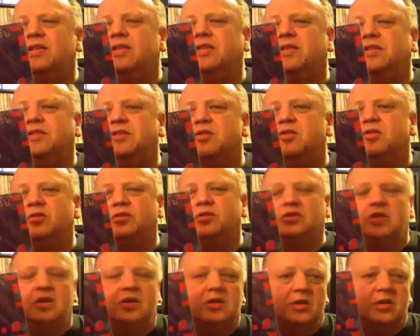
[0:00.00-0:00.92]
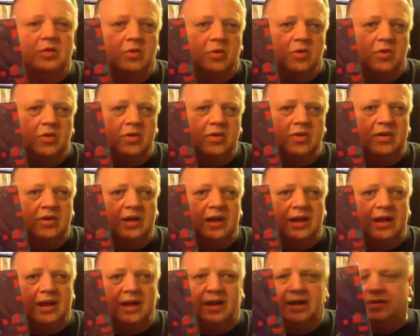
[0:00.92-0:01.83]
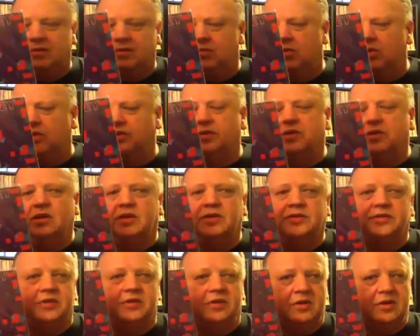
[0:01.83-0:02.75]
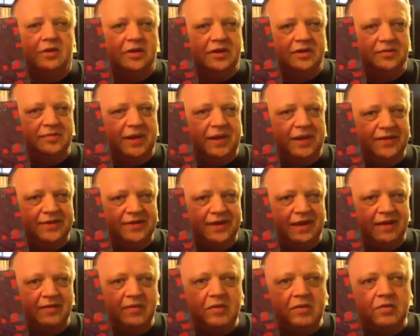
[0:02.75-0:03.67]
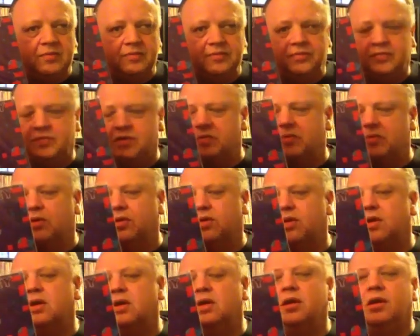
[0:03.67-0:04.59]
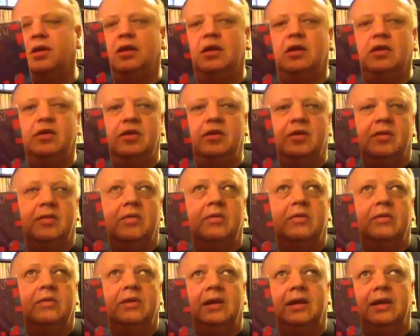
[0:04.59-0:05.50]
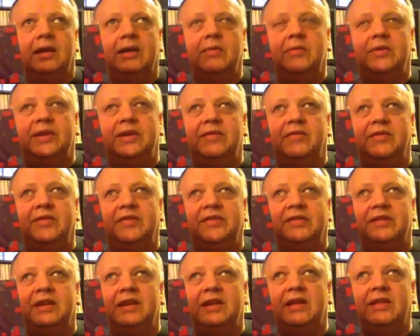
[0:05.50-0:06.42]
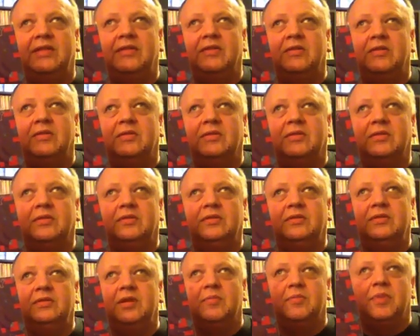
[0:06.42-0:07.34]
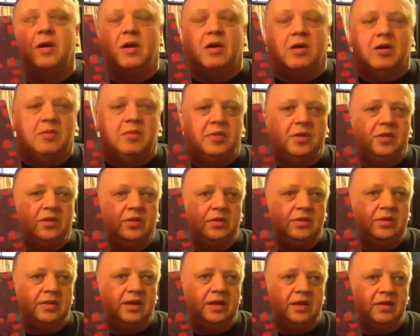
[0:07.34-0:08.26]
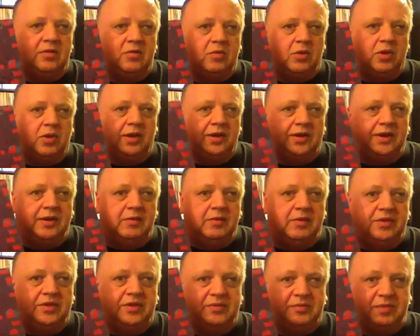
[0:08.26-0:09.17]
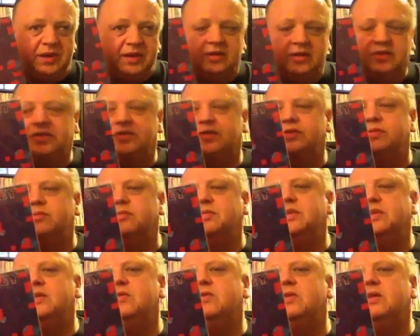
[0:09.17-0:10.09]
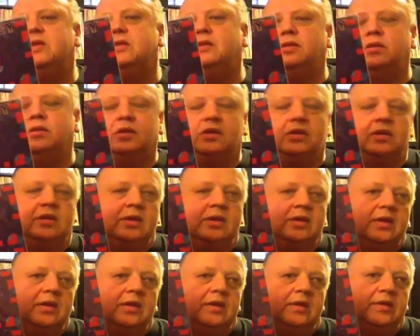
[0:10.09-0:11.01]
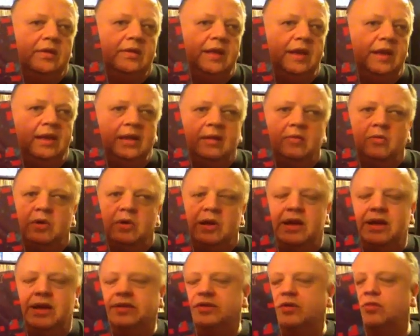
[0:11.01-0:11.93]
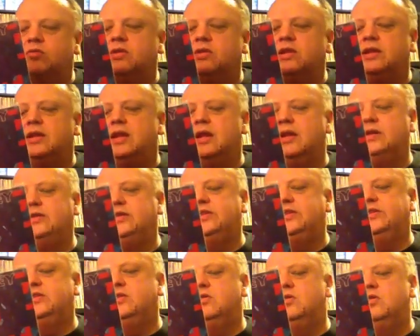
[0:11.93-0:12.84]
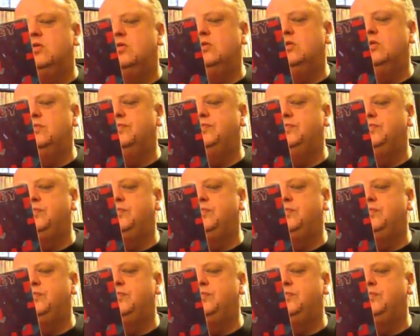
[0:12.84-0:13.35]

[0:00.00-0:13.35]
The song Tug of War and Wanderlust are his best ever. I would even say they're comparable in quality with his Beatles material. Take It Away is a great catchy song.